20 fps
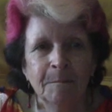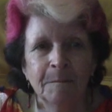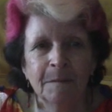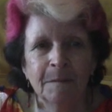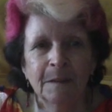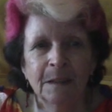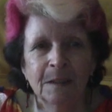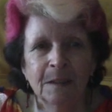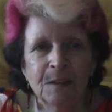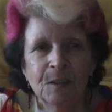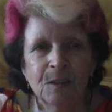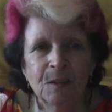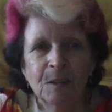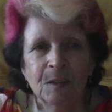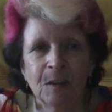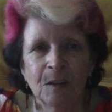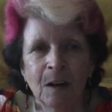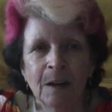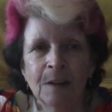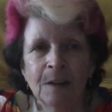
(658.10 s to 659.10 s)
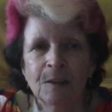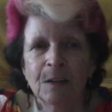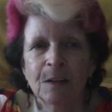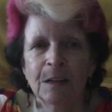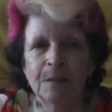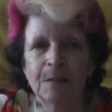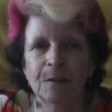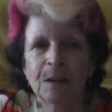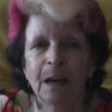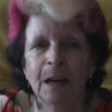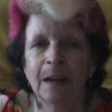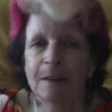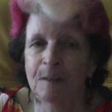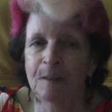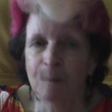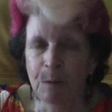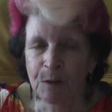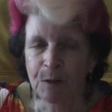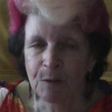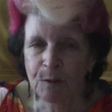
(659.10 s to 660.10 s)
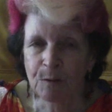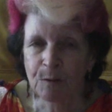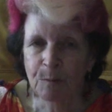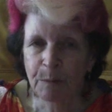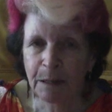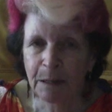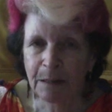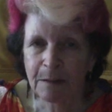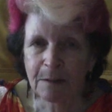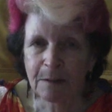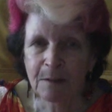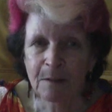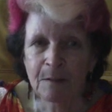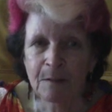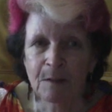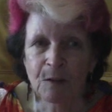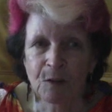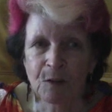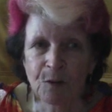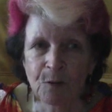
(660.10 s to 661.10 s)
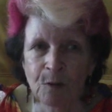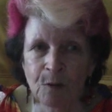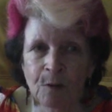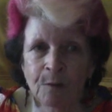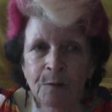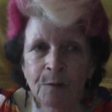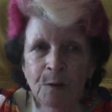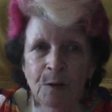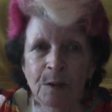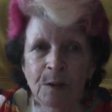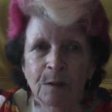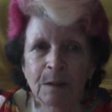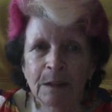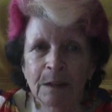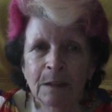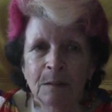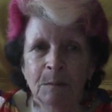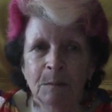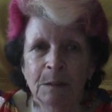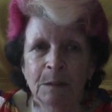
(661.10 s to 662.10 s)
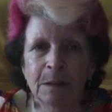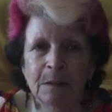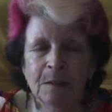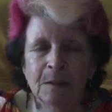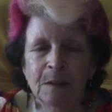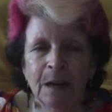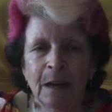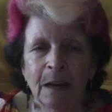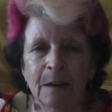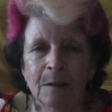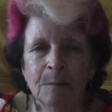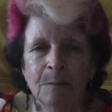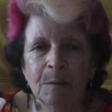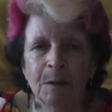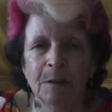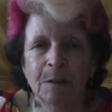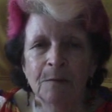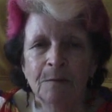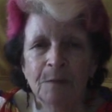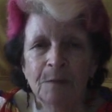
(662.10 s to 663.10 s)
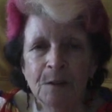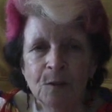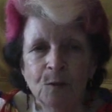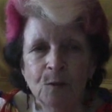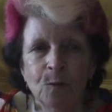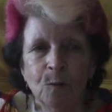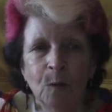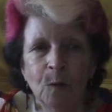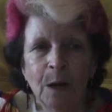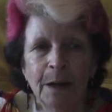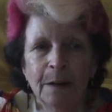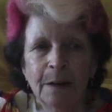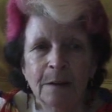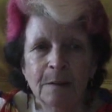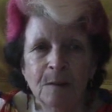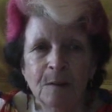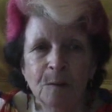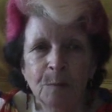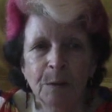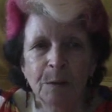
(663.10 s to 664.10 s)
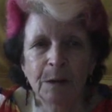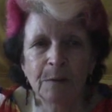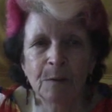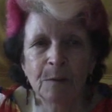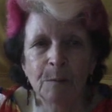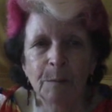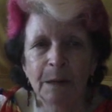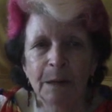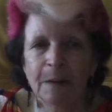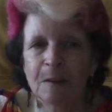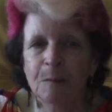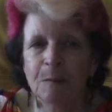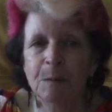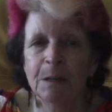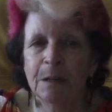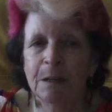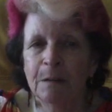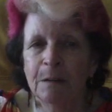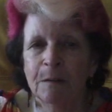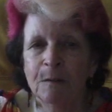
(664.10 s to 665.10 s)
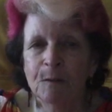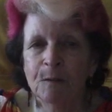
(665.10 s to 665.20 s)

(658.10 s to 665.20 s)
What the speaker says: This design achieves asymmetrical balance. The strong vertical element is countered by the visual weight and spread of the base materials,